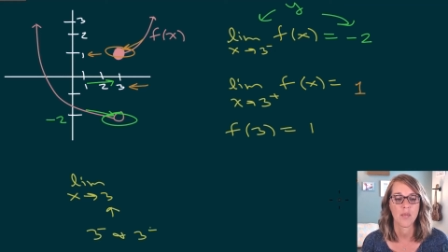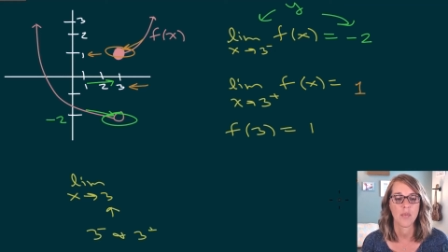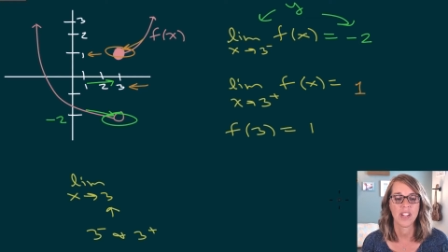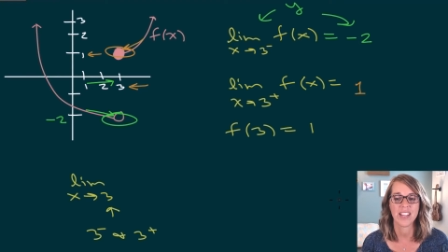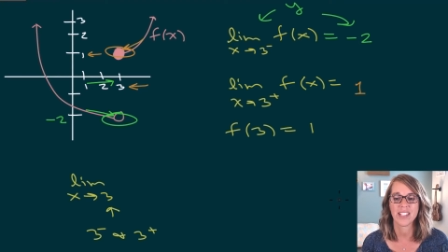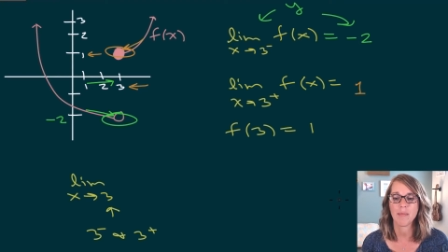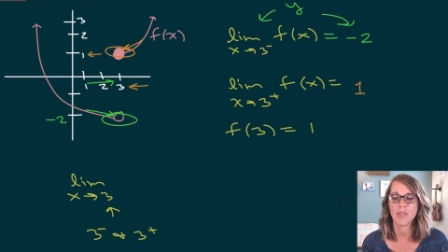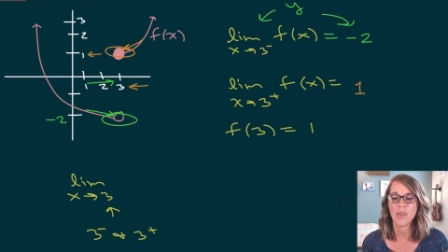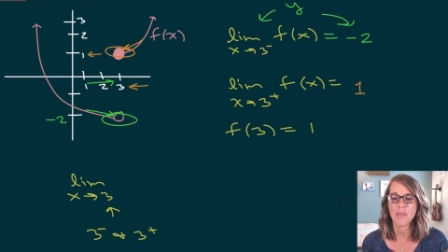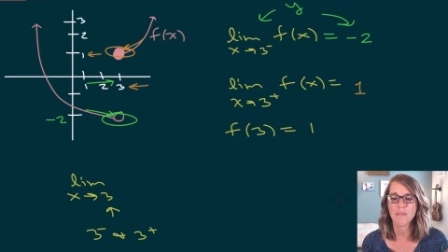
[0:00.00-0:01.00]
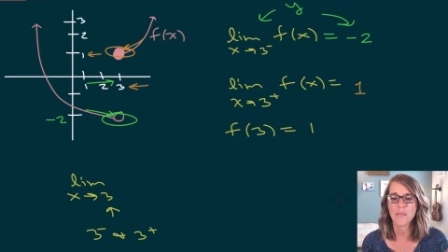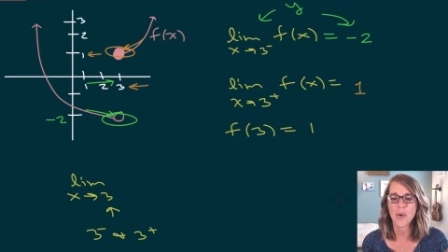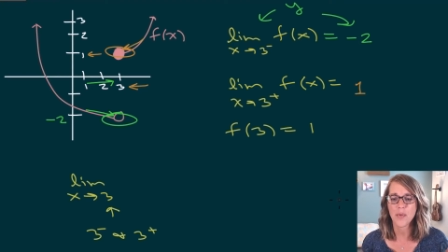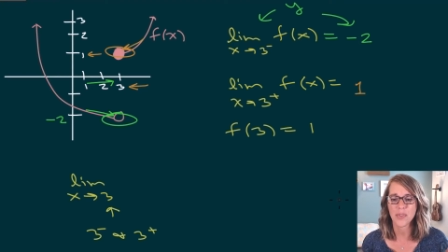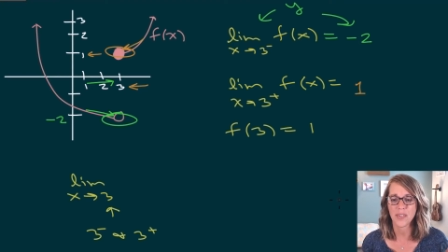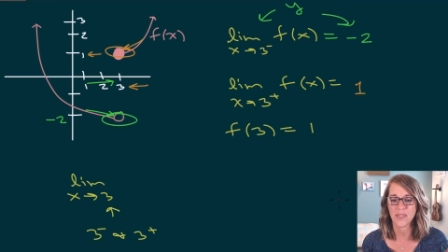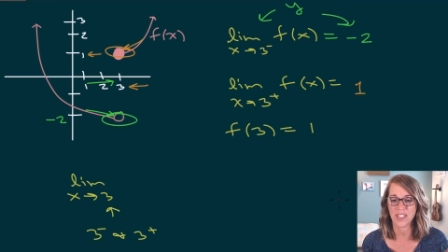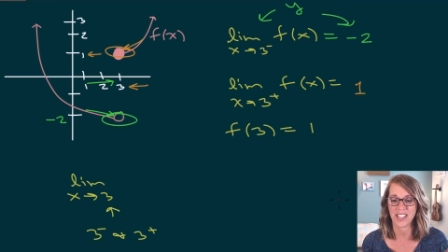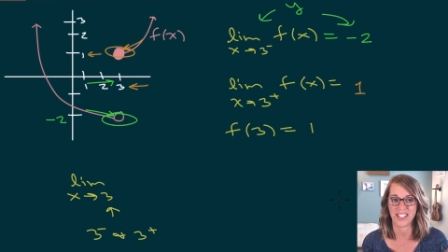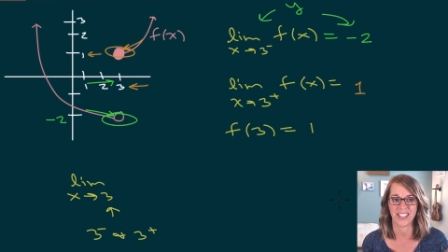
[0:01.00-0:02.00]
Well, as I'm doing both of
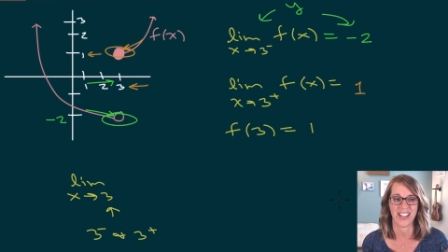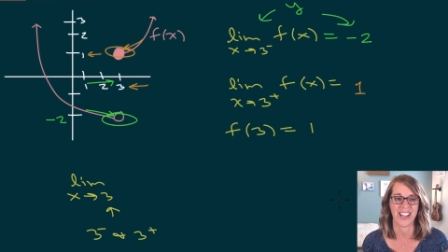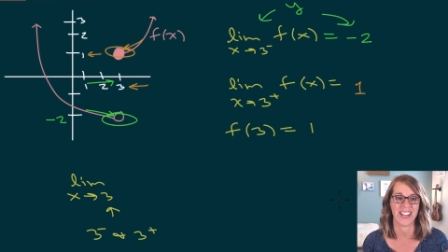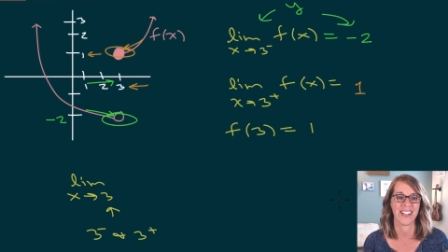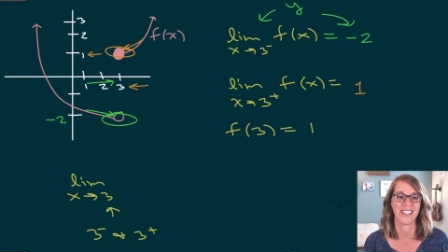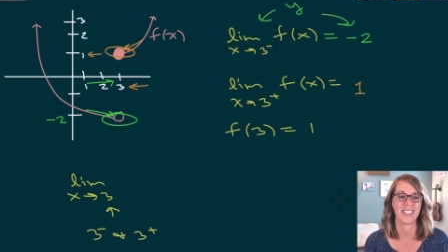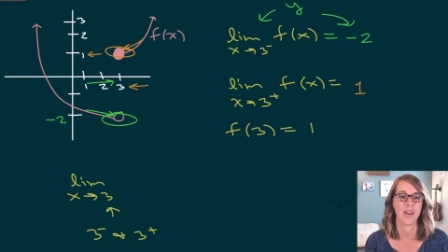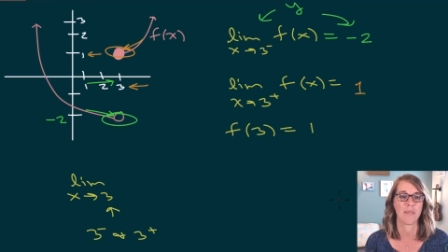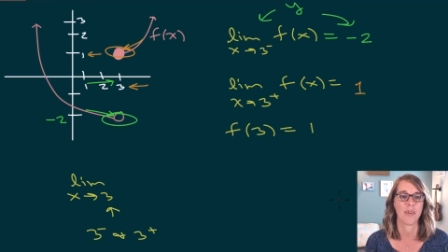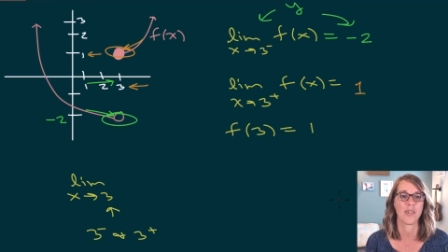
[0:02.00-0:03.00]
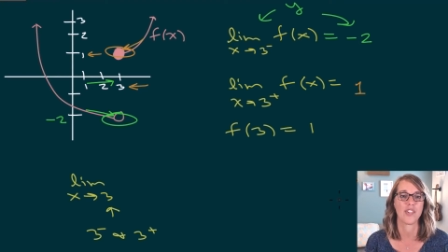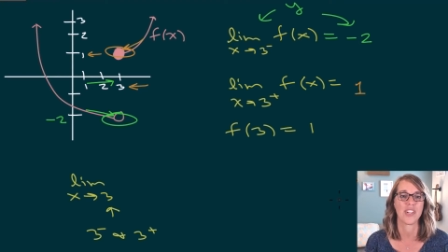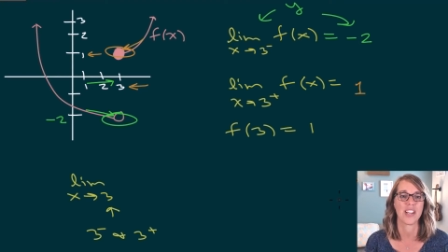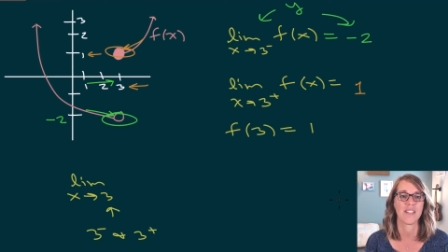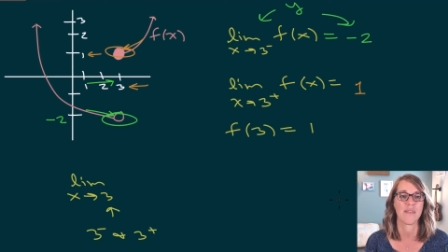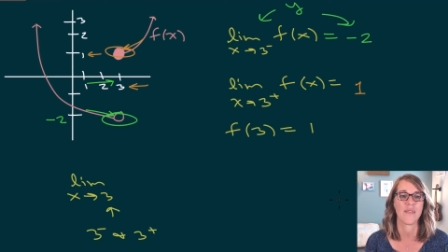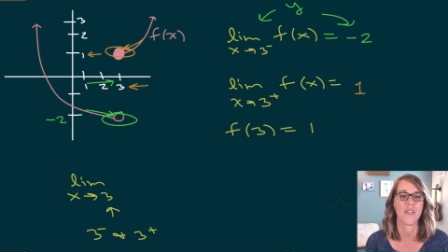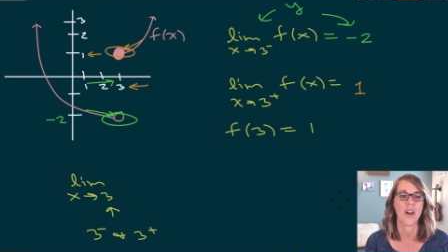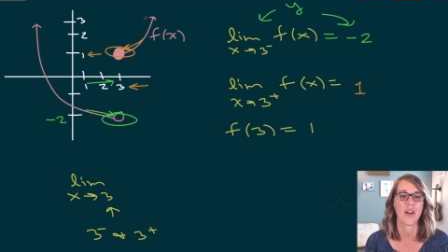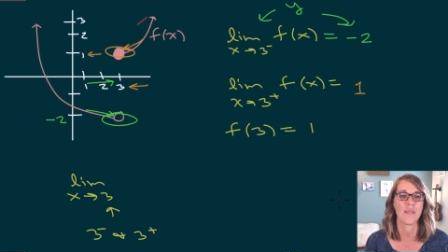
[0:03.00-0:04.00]
these things, approaching it
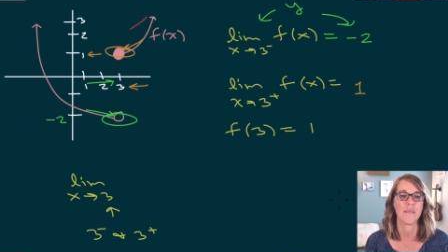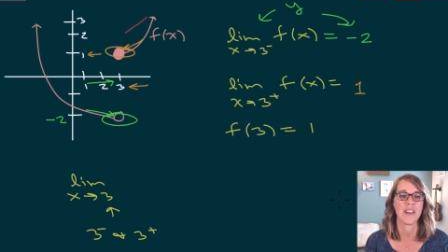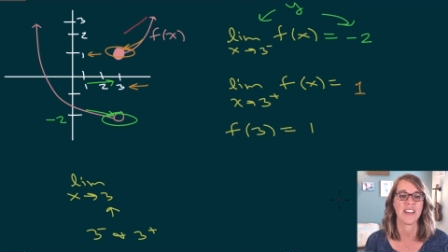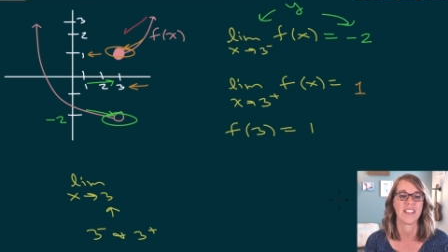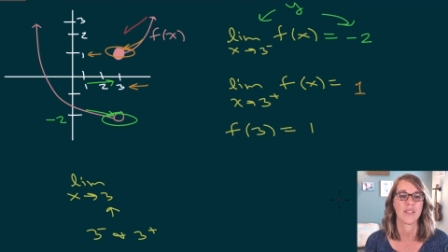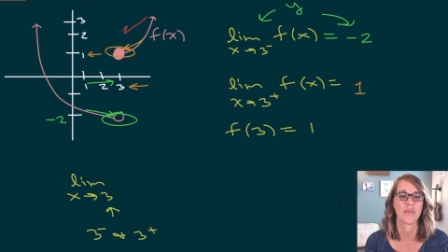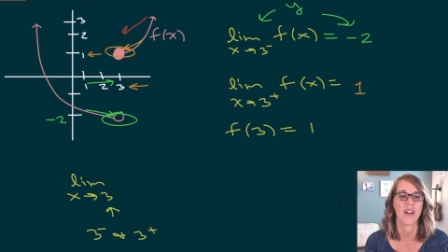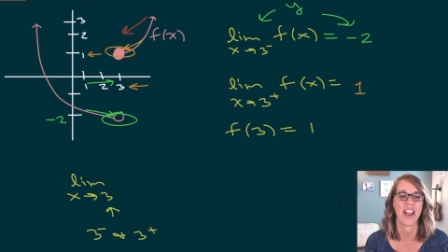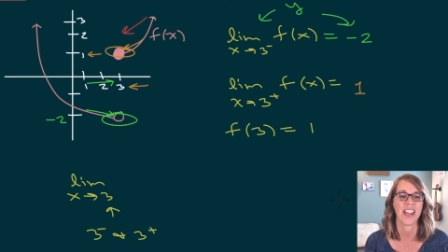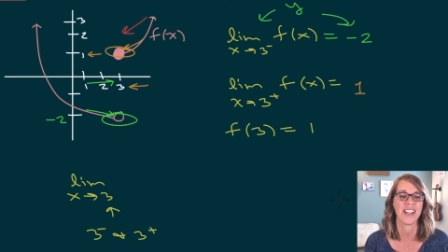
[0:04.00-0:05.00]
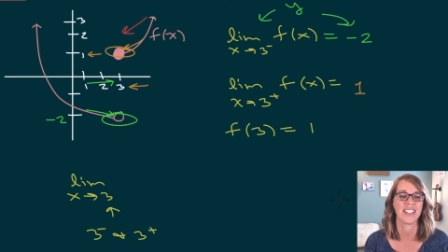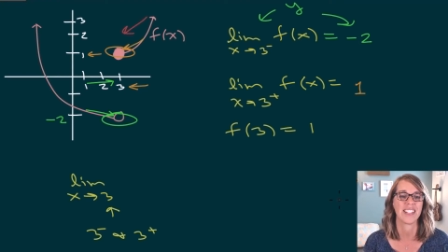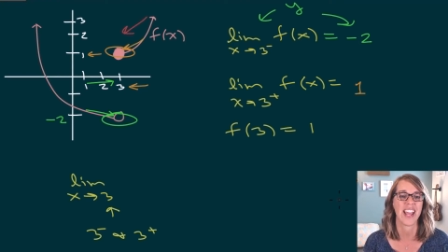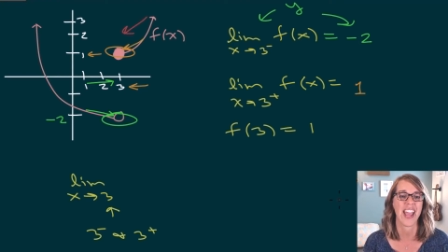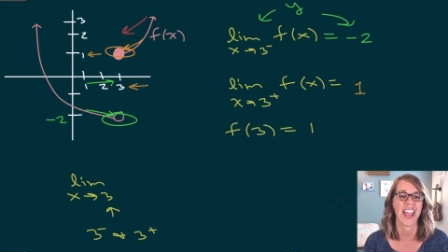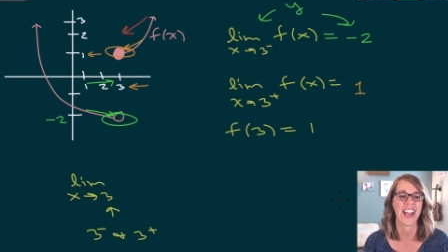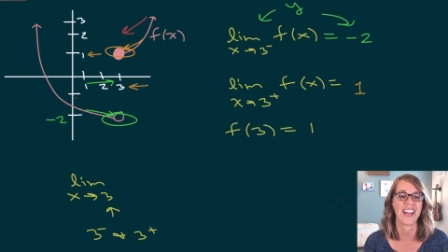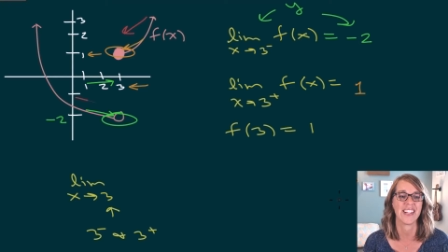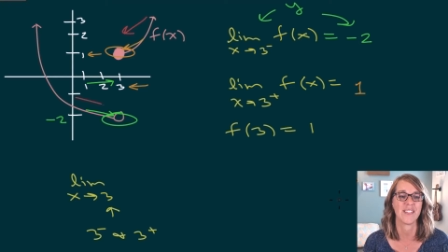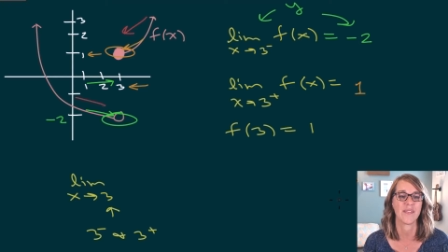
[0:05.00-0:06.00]
from the right
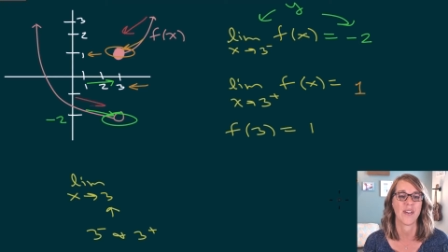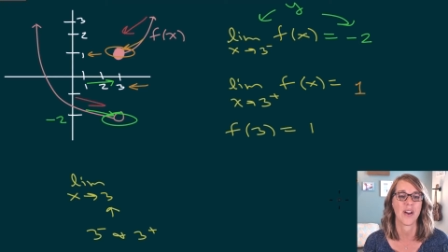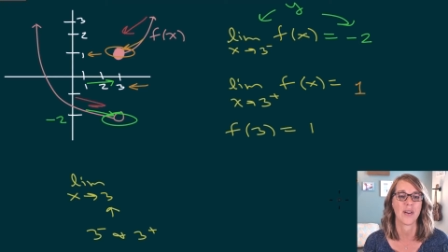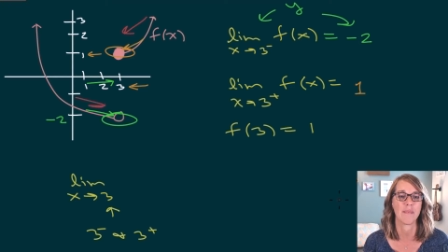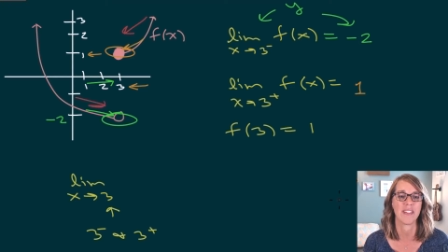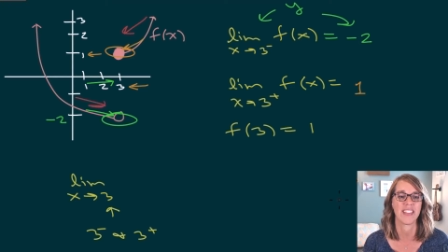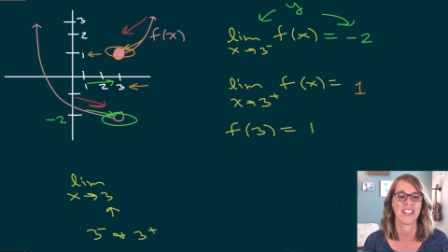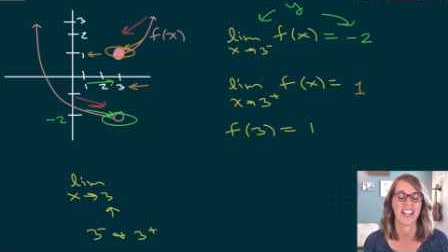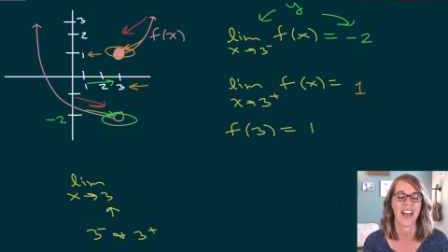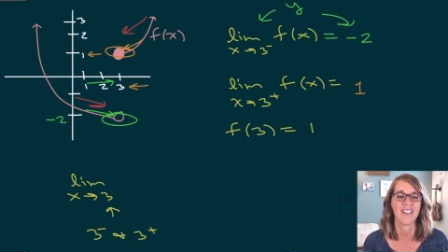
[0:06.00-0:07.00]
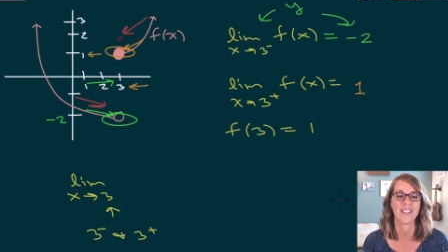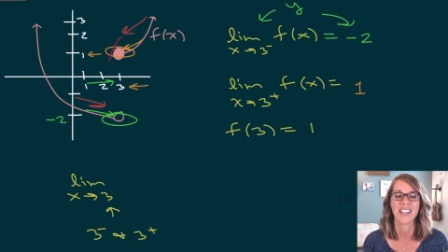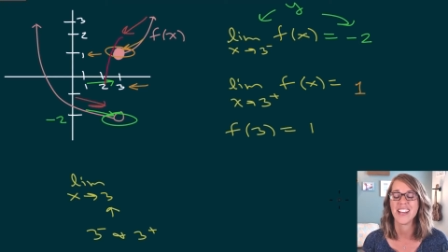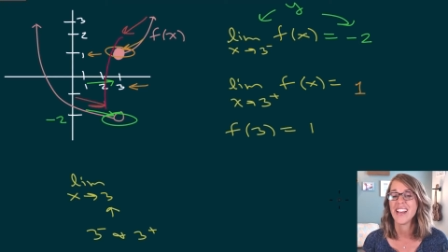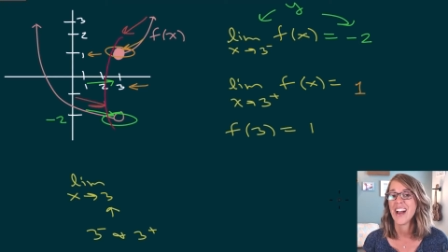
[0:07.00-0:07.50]
and from the left,